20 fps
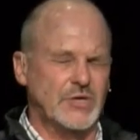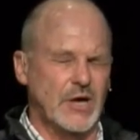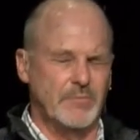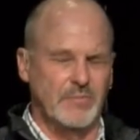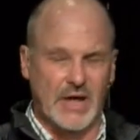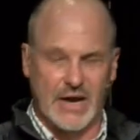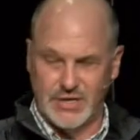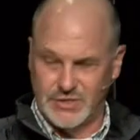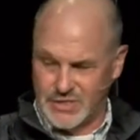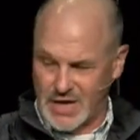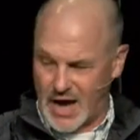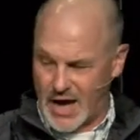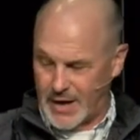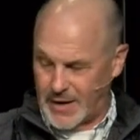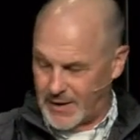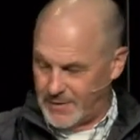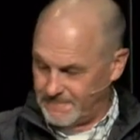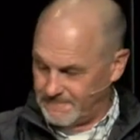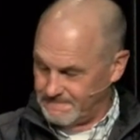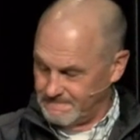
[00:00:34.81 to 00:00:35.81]
somebody
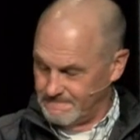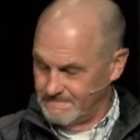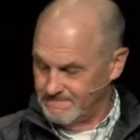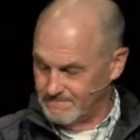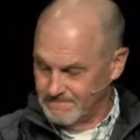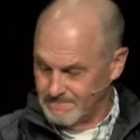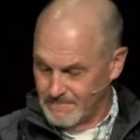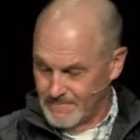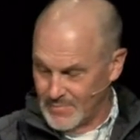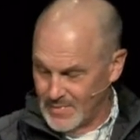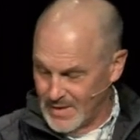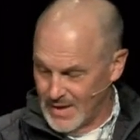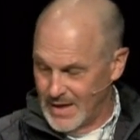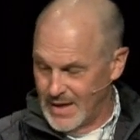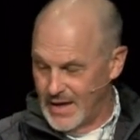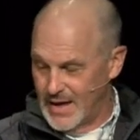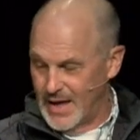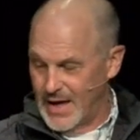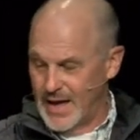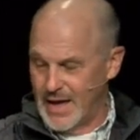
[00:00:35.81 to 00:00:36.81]
shouted.
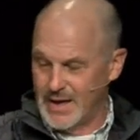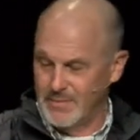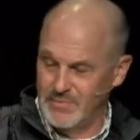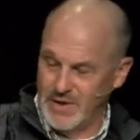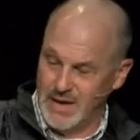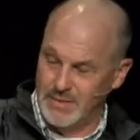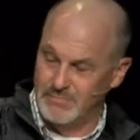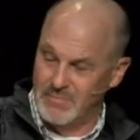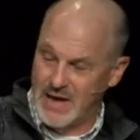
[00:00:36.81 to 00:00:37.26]
Amen. Amen.